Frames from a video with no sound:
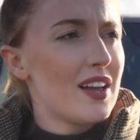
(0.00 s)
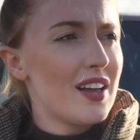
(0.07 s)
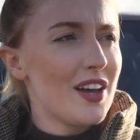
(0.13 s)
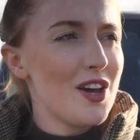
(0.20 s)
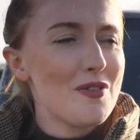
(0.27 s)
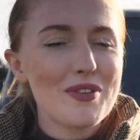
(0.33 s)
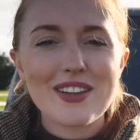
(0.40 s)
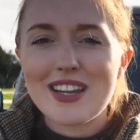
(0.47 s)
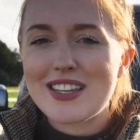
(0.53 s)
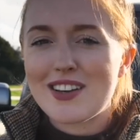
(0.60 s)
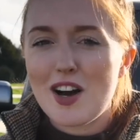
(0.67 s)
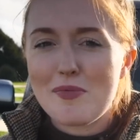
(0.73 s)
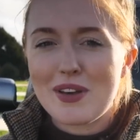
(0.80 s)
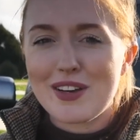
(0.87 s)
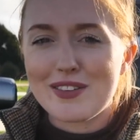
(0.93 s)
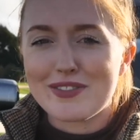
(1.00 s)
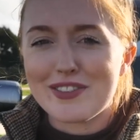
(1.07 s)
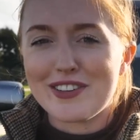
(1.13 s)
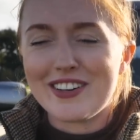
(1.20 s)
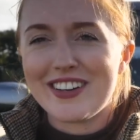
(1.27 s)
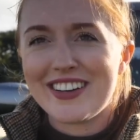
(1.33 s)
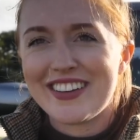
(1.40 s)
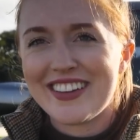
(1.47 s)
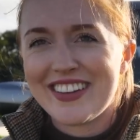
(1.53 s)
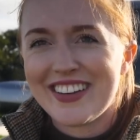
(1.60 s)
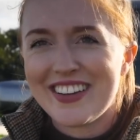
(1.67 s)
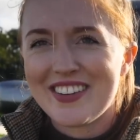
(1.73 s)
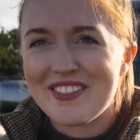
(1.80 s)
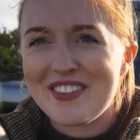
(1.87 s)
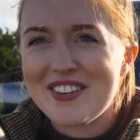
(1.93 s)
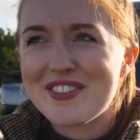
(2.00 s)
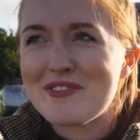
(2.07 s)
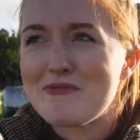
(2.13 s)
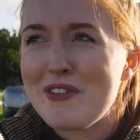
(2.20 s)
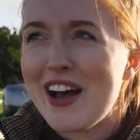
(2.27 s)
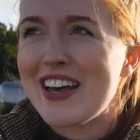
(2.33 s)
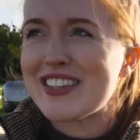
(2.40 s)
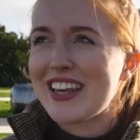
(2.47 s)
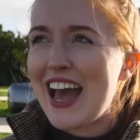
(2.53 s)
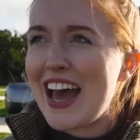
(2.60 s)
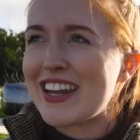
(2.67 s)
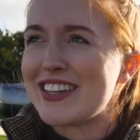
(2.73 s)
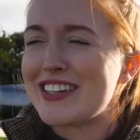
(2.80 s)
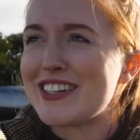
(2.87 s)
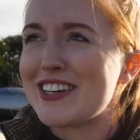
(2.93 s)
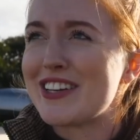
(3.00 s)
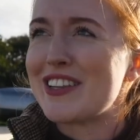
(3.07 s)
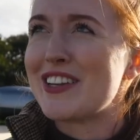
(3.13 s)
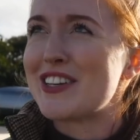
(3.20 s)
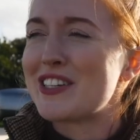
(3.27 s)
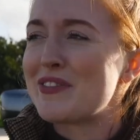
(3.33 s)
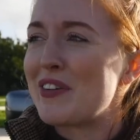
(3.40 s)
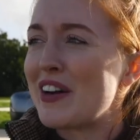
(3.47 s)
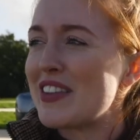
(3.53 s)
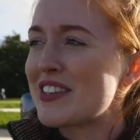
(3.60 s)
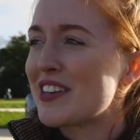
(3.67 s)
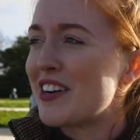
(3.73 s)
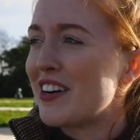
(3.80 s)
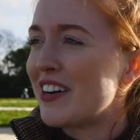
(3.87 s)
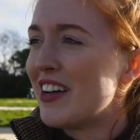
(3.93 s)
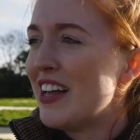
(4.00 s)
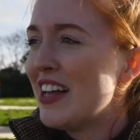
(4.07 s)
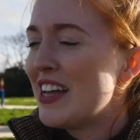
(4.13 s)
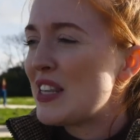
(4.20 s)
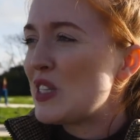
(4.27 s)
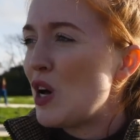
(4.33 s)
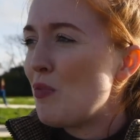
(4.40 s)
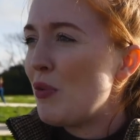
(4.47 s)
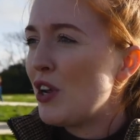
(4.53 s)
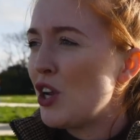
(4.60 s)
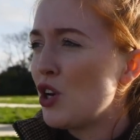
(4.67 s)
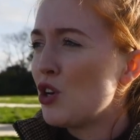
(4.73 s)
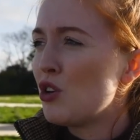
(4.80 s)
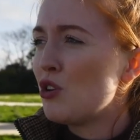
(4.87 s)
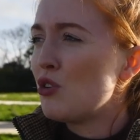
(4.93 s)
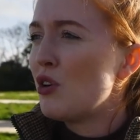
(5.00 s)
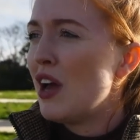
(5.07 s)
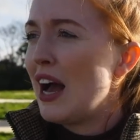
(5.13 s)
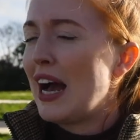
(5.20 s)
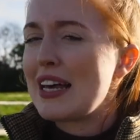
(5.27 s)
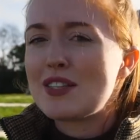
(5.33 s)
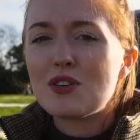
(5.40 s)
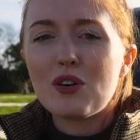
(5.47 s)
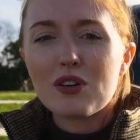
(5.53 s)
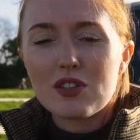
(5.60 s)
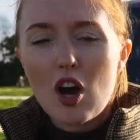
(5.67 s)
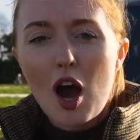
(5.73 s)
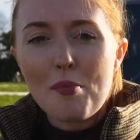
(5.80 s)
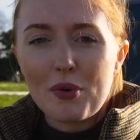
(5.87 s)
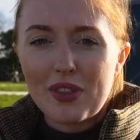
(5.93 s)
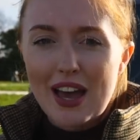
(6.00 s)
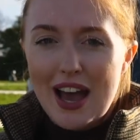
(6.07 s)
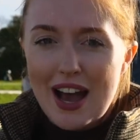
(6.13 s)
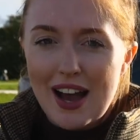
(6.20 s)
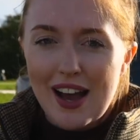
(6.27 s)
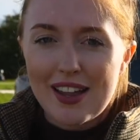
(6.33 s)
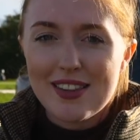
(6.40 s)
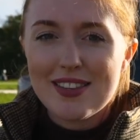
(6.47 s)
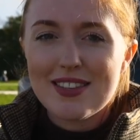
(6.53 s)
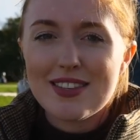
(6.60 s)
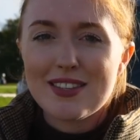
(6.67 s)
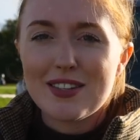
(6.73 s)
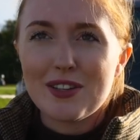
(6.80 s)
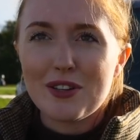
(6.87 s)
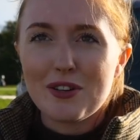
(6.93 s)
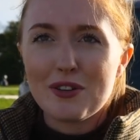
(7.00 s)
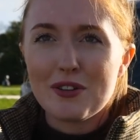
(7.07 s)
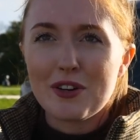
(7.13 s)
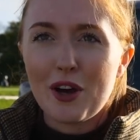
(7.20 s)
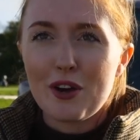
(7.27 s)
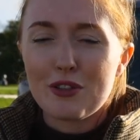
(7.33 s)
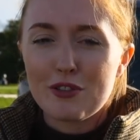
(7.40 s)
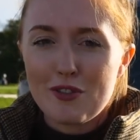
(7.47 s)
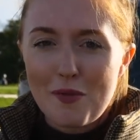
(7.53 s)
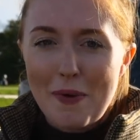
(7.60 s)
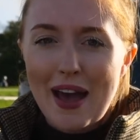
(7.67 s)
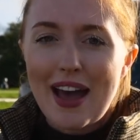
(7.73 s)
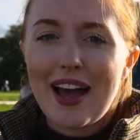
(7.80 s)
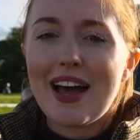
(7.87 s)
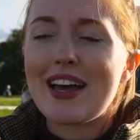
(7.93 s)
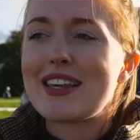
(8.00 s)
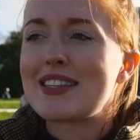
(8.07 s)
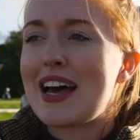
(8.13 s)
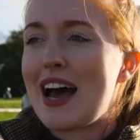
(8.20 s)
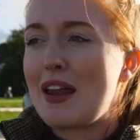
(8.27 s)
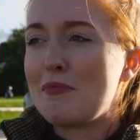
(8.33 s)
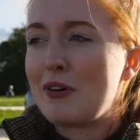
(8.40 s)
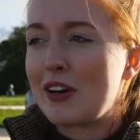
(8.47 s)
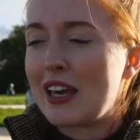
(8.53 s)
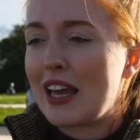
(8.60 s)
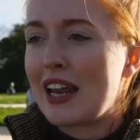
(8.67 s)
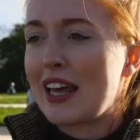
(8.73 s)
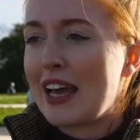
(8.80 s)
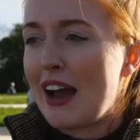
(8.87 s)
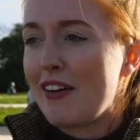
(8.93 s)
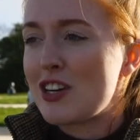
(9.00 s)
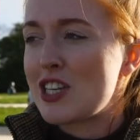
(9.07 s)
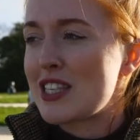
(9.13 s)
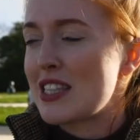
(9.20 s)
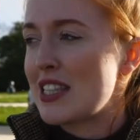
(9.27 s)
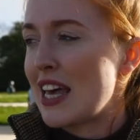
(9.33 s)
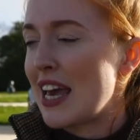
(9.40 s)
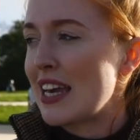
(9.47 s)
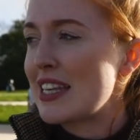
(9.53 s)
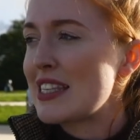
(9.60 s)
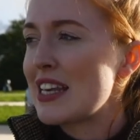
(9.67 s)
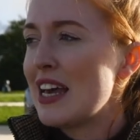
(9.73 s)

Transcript: Who wouldn't this car be good for? What's the worst candidate that should buy this car? Someone who hasn't got time on their hands to go through repairs and booking in at garages and things.